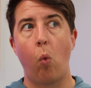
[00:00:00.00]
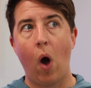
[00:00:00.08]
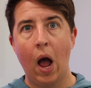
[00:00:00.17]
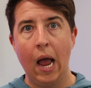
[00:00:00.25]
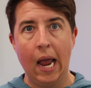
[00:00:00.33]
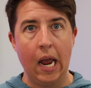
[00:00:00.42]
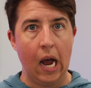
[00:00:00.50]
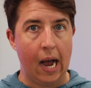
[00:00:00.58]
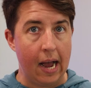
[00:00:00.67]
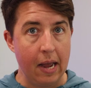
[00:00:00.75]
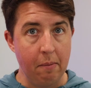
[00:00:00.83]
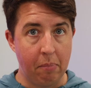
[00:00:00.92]
why
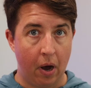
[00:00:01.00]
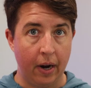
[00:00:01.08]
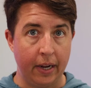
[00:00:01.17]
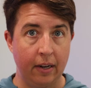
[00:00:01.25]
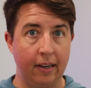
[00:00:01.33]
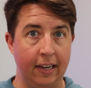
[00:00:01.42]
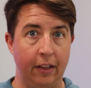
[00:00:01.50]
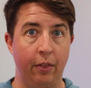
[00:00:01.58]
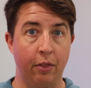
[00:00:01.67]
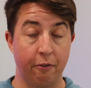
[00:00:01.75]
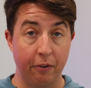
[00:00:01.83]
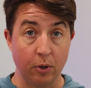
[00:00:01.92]
I bought it
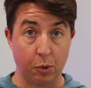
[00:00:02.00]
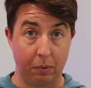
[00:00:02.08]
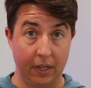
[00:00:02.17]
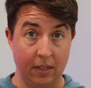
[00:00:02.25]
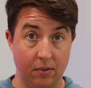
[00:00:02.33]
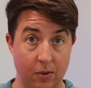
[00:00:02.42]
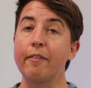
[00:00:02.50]
in the first place.